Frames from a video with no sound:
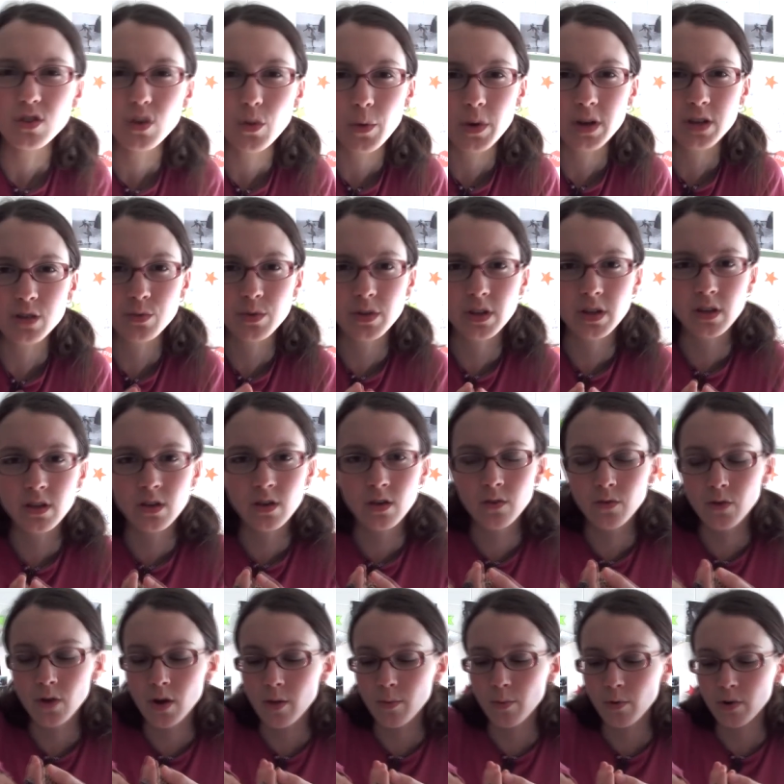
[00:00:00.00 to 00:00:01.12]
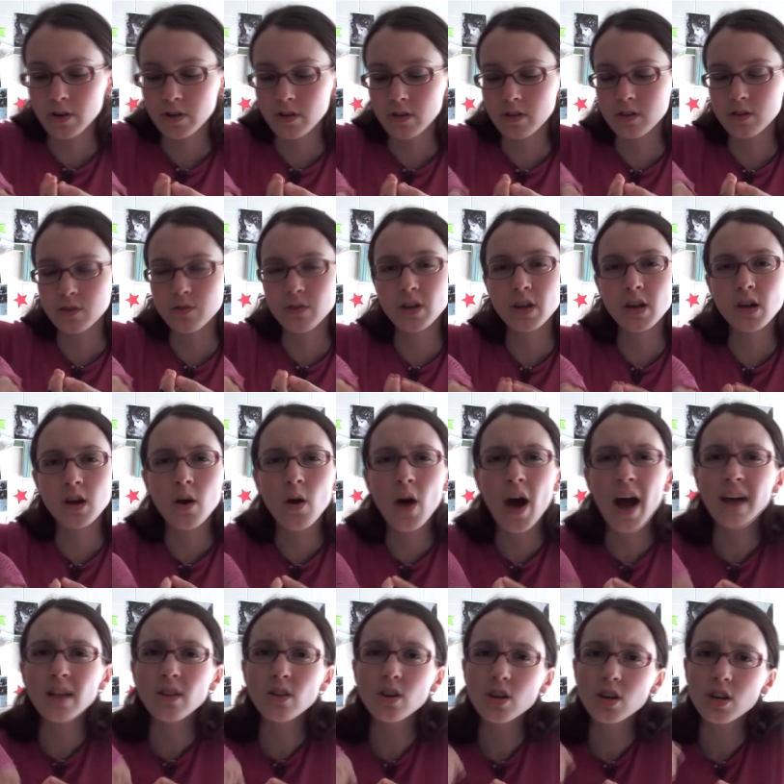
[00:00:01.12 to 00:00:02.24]
So what is really the overall point of this video?
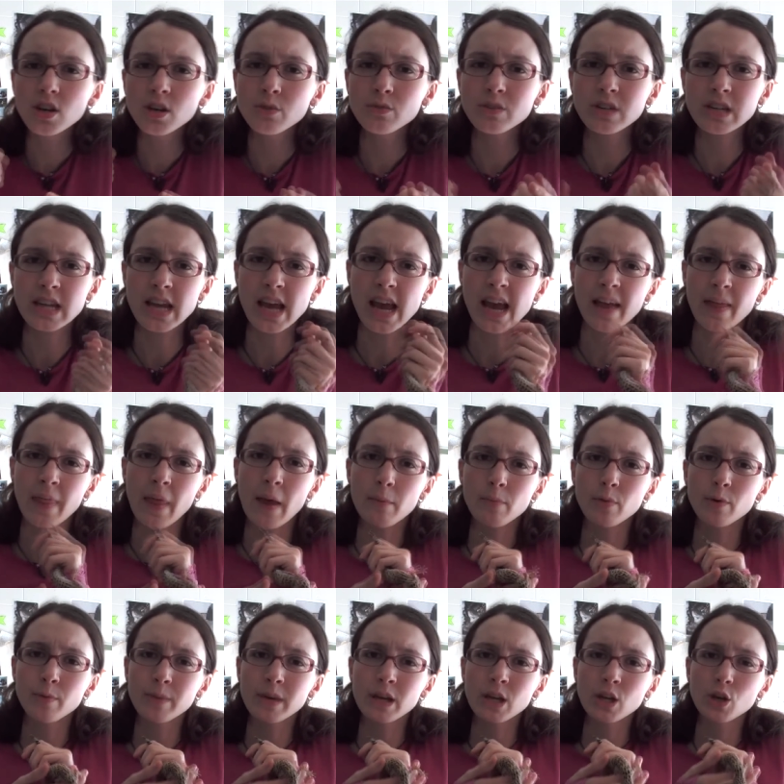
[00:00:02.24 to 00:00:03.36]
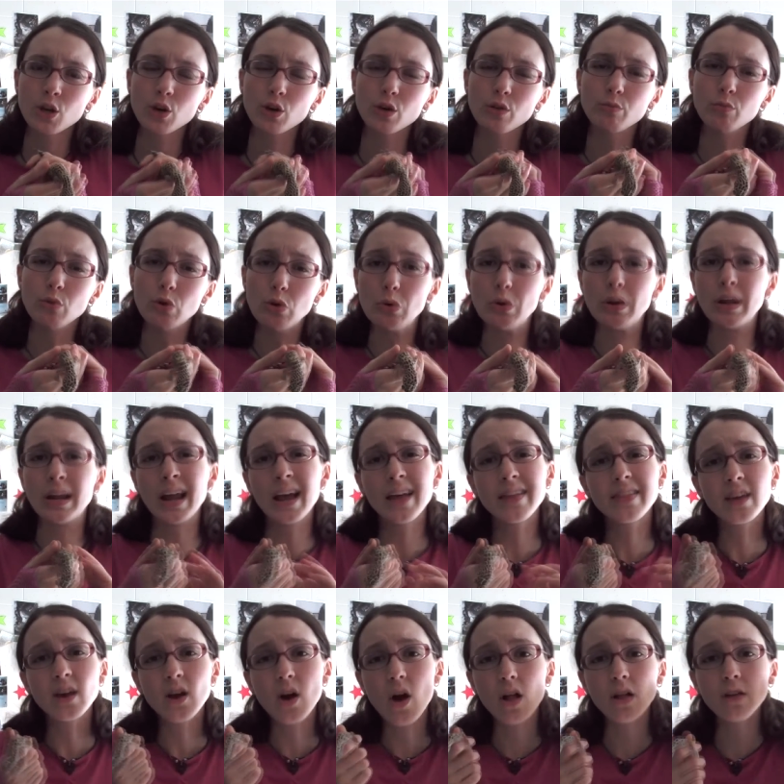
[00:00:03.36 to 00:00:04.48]
I look cute today and that put me in a good mood, and I
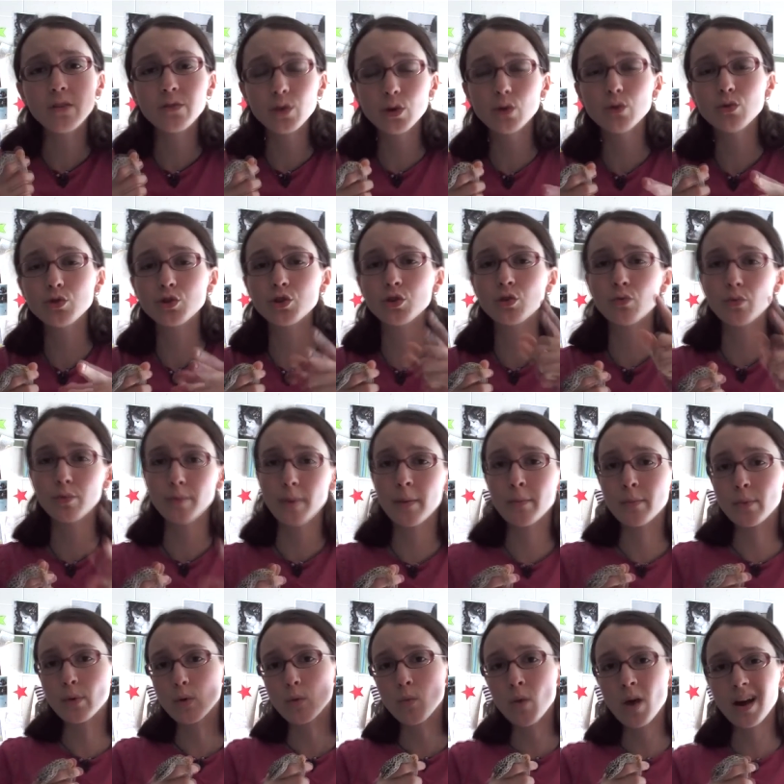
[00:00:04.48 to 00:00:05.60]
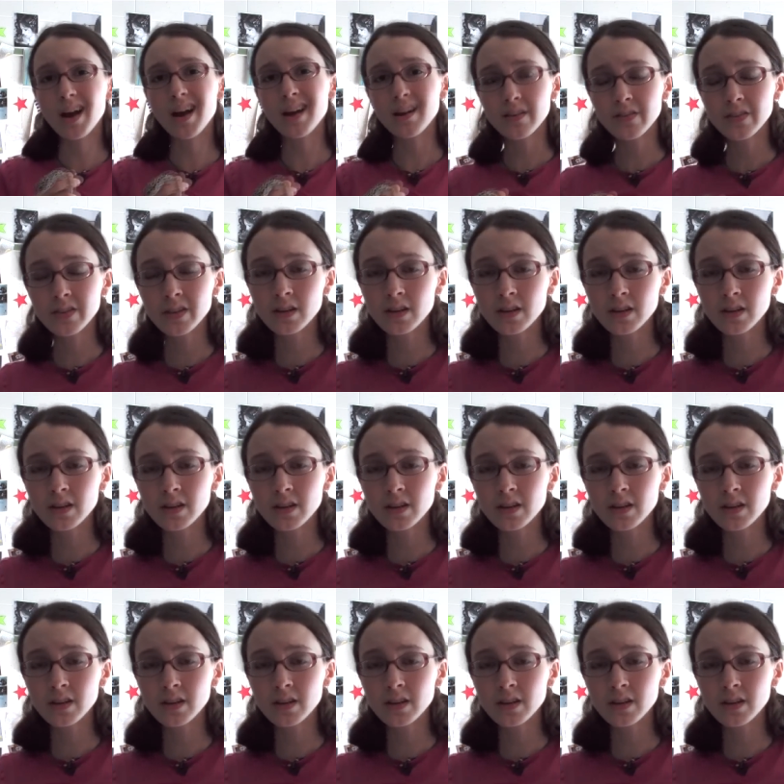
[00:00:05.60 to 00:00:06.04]
think all of you should remember what kind of